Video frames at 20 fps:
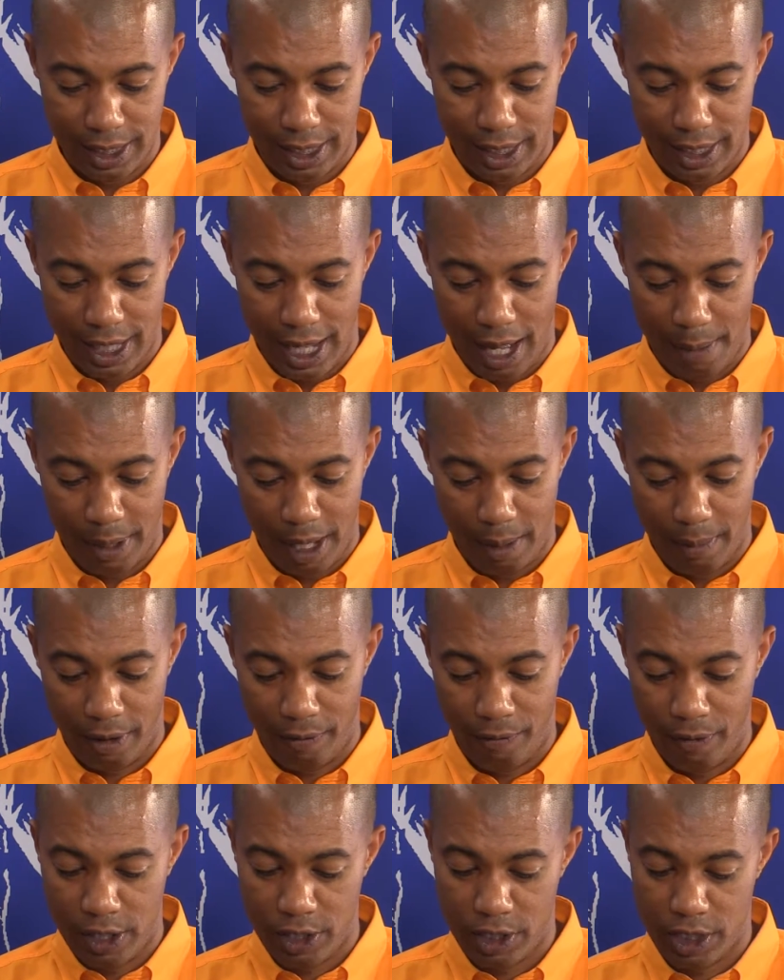The upcoming
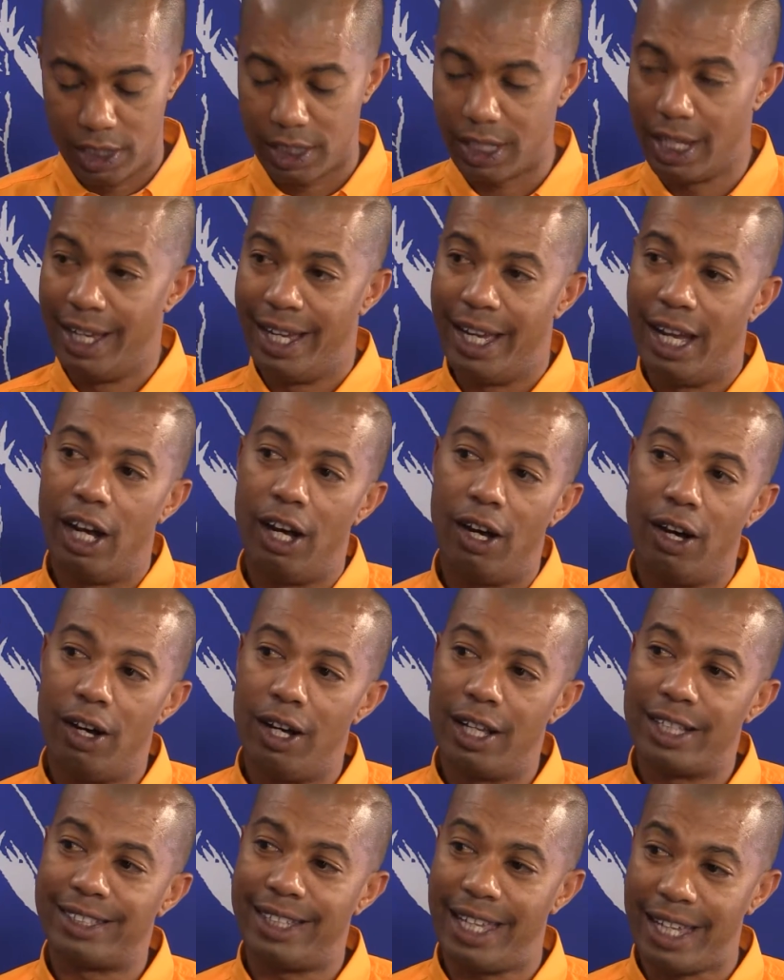fixtures
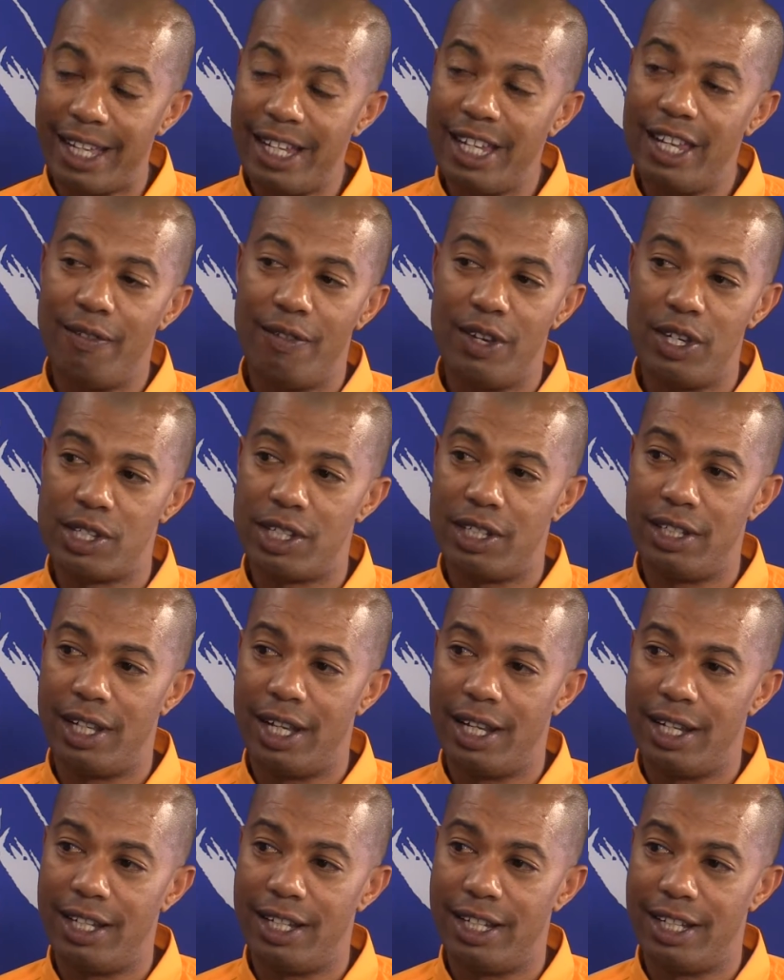are second division,
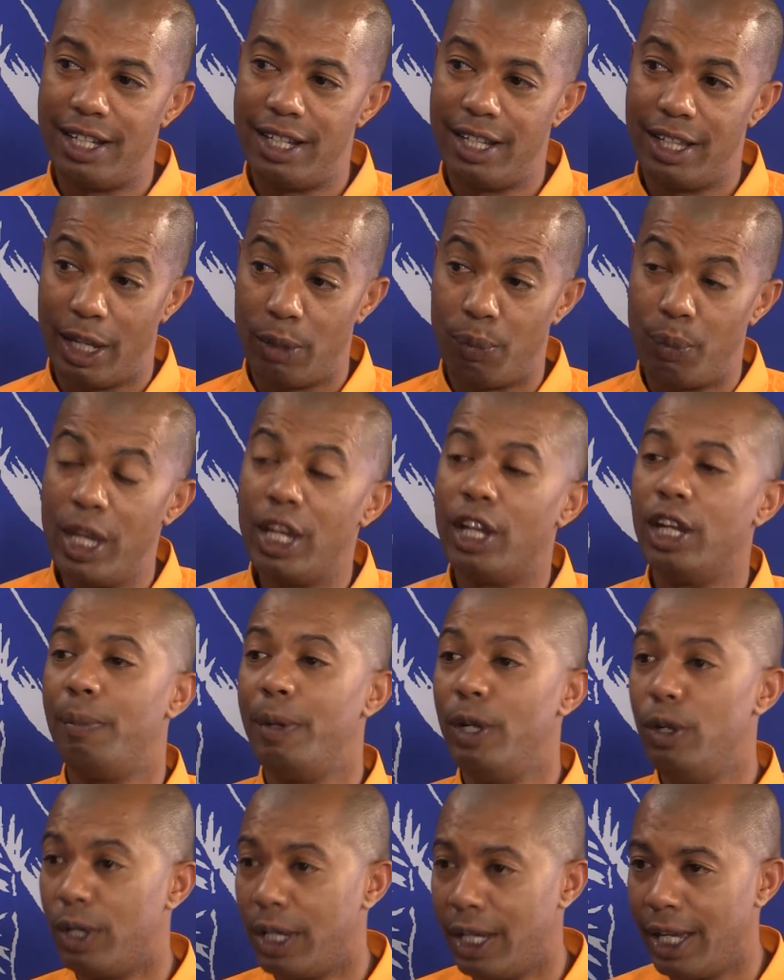and that we're going to
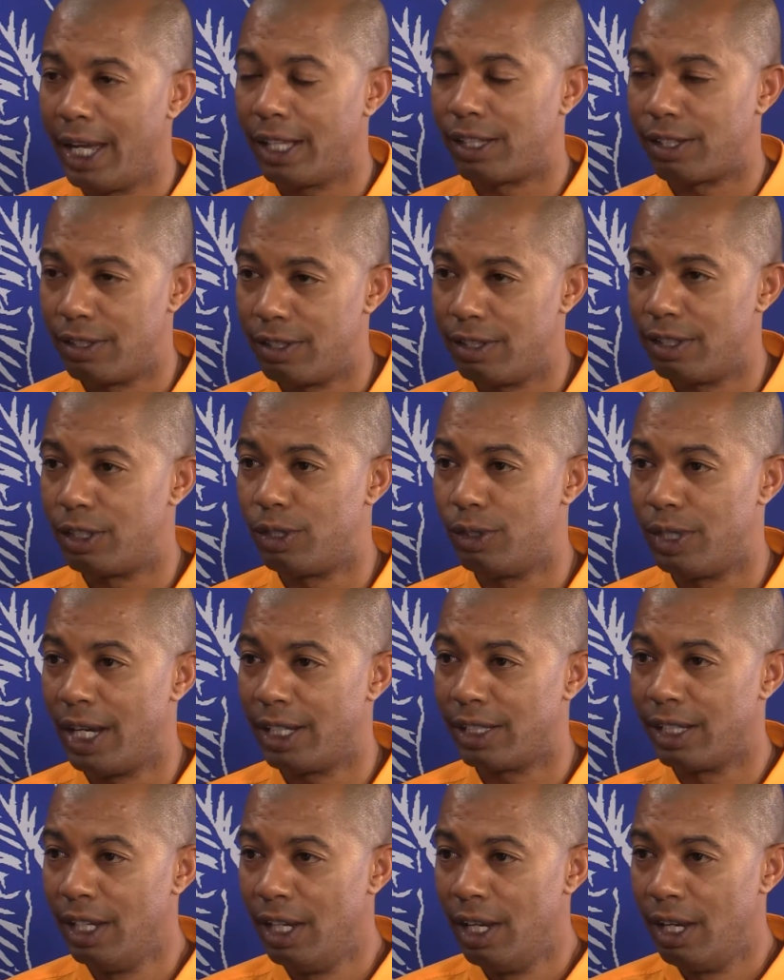be looking at
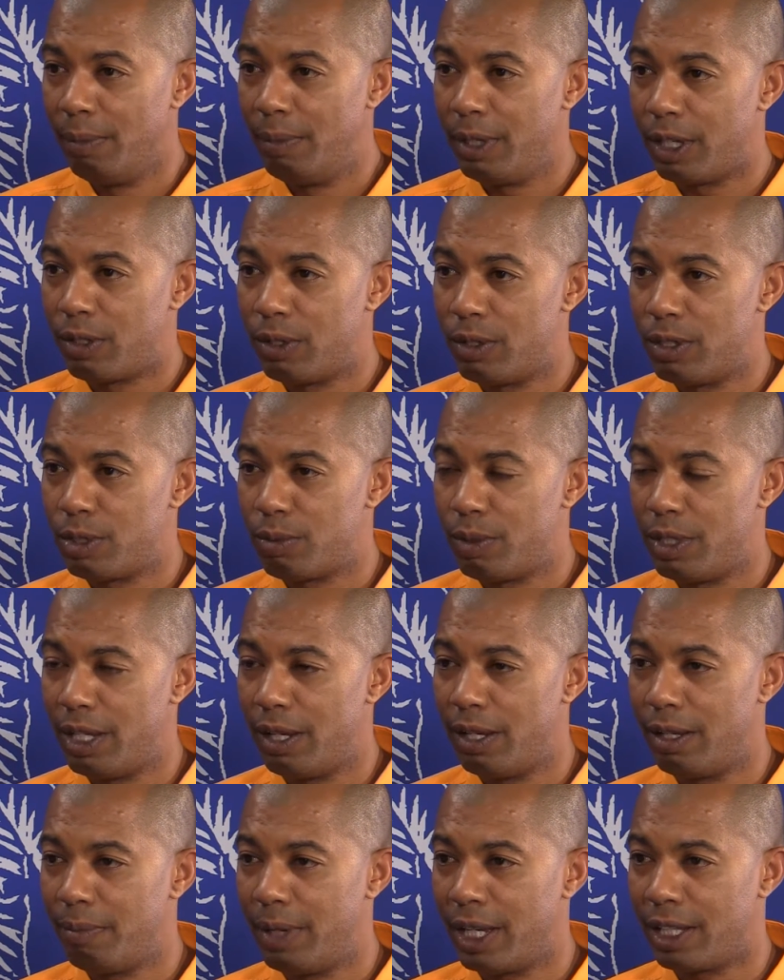tonight, because we
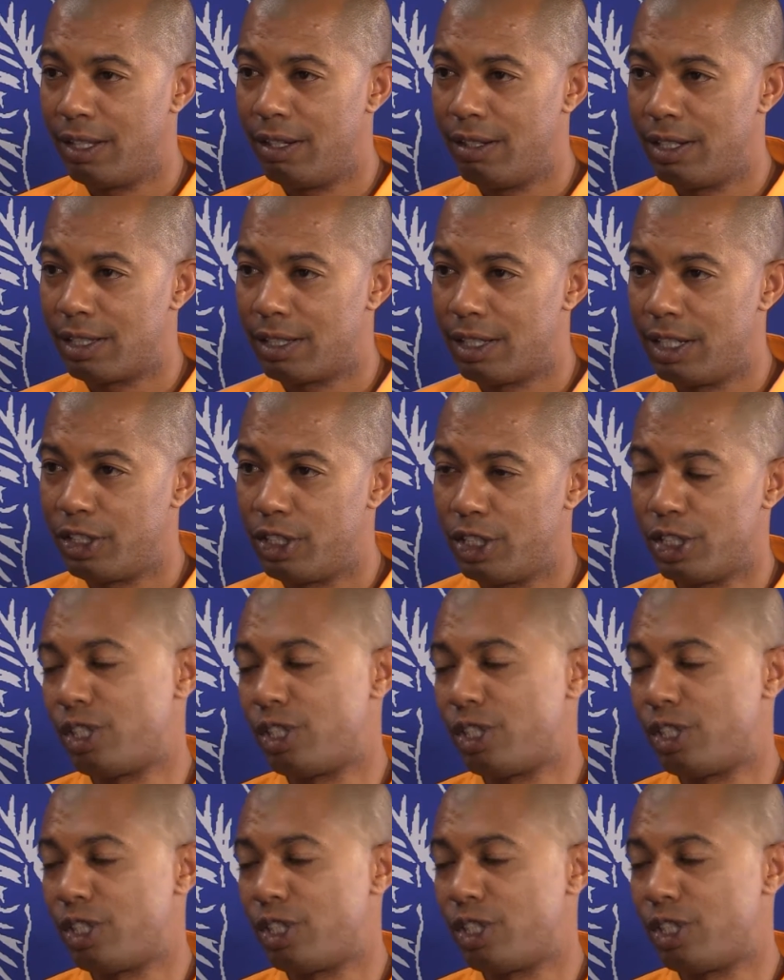make no distinction.